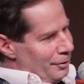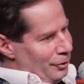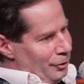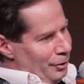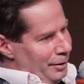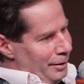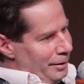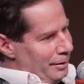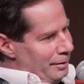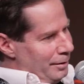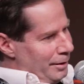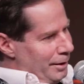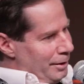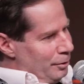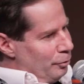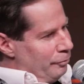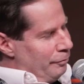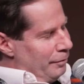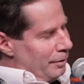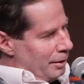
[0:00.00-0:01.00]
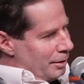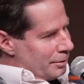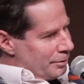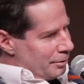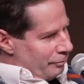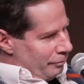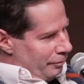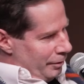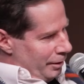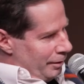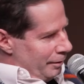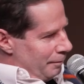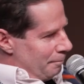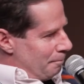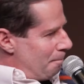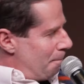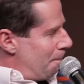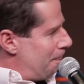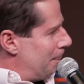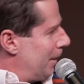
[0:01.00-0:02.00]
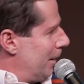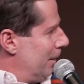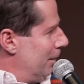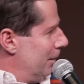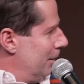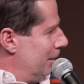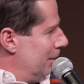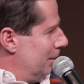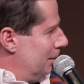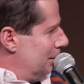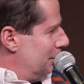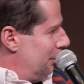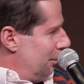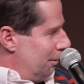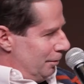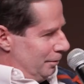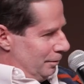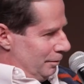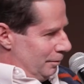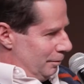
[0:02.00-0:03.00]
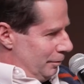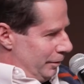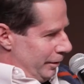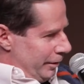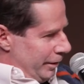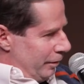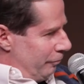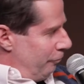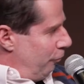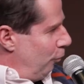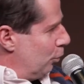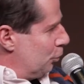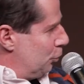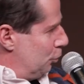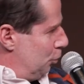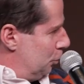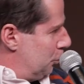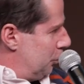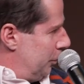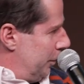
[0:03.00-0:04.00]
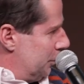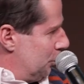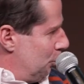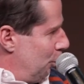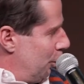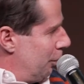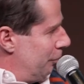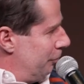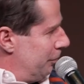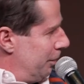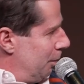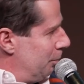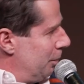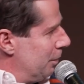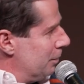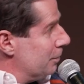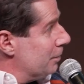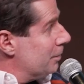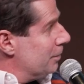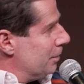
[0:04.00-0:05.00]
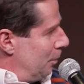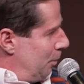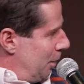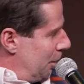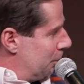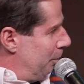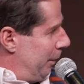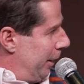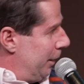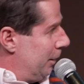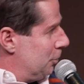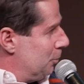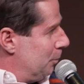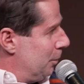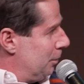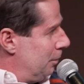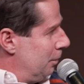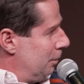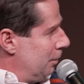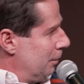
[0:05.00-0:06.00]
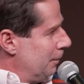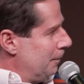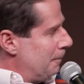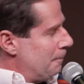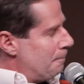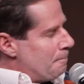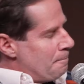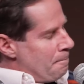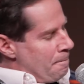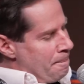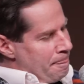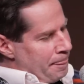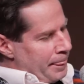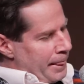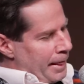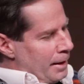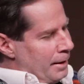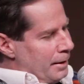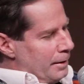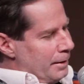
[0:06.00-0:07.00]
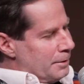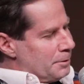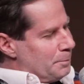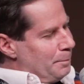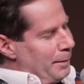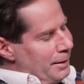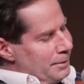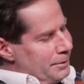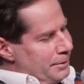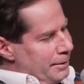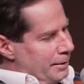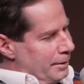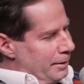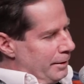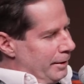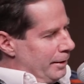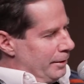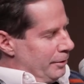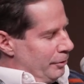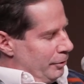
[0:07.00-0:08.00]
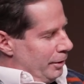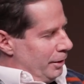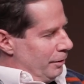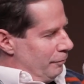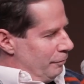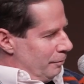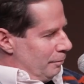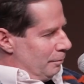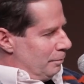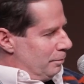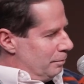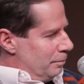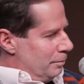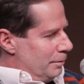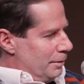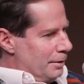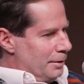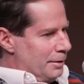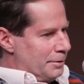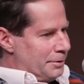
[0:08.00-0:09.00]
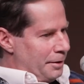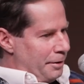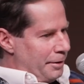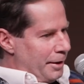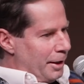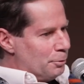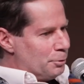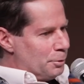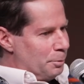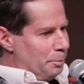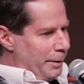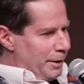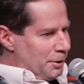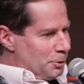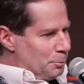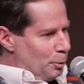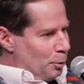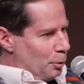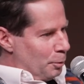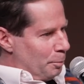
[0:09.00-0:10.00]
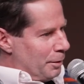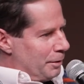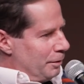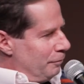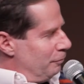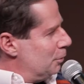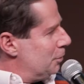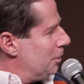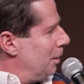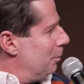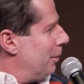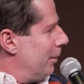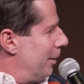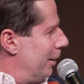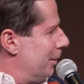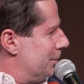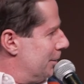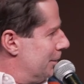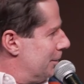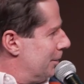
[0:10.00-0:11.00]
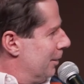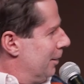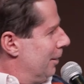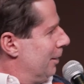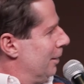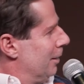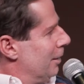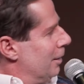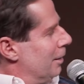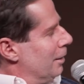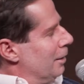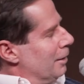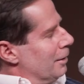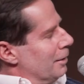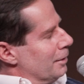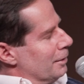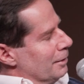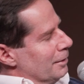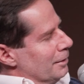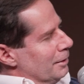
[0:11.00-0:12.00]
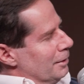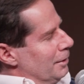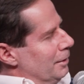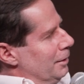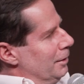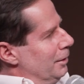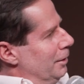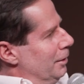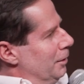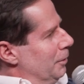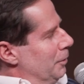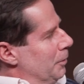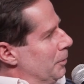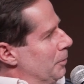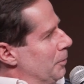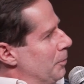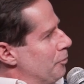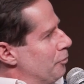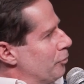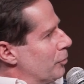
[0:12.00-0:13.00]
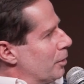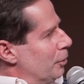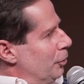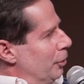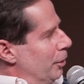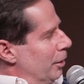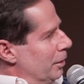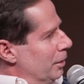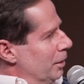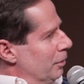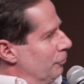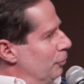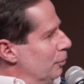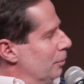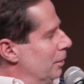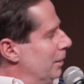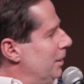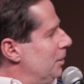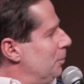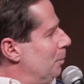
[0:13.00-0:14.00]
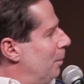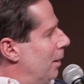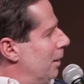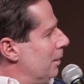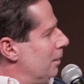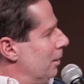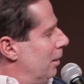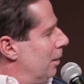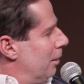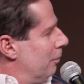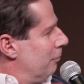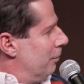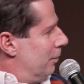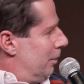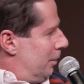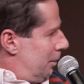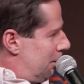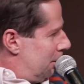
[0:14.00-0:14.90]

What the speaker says: In Hindu philosophy, there are 4 sutras. One of them is about management. It's basically, it's a 1,000-page book, but if you summarize it, if you lead by love,